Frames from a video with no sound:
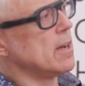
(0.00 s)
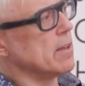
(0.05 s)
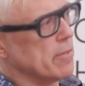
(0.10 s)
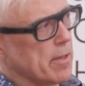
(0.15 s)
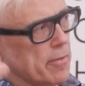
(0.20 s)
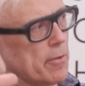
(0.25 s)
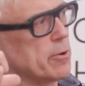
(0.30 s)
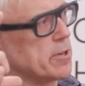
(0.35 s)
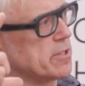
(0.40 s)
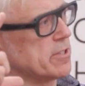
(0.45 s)

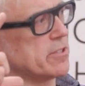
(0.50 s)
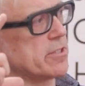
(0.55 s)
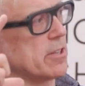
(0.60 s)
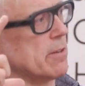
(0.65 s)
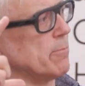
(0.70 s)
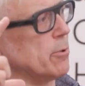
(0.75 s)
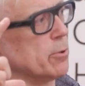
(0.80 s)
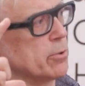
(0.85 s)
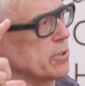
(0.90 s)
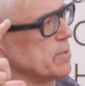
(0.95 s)
than there is in
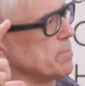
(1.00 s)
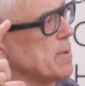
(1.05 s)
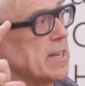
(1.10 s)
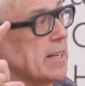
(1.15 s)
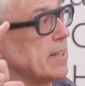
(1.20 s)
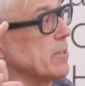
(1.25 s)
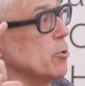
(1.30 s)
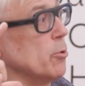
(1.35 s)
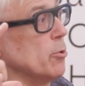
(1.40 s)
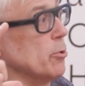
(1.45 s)
suborbital. It's been
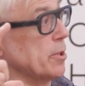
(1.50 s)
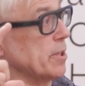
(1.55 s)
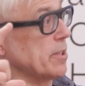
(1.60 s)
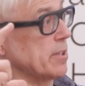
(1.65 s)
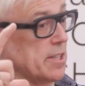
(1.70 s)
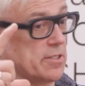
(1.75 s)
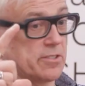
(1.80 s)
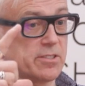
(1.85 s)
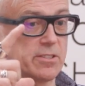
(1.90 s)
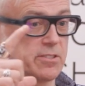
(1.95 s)
ignored.
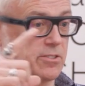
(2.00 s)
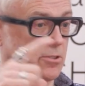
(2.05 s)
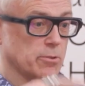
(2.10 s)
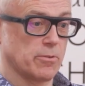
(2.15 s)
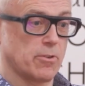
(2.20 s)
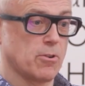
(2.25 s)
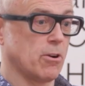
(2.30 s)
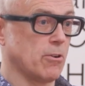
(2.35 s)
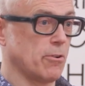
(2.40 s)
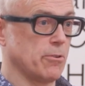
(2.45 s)
It's this sort
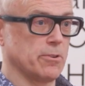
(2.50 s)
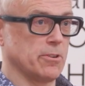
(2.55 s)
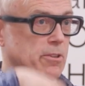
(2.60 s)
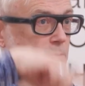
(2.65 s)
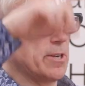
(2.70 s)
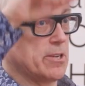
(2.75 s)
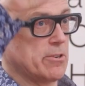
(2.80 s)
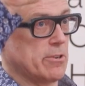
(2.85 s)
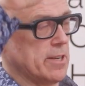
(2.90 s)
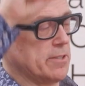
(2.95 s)
of corridor that
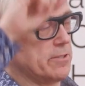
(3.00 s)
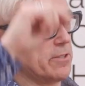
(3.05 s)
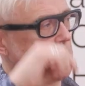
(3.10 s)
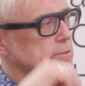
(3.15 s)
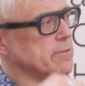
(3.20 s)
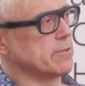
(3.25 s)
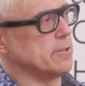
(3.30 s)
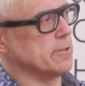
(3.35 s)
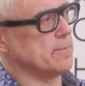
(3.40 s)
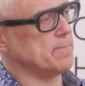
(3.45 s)
we transit
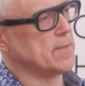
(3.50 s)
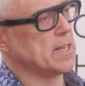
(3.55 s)
through.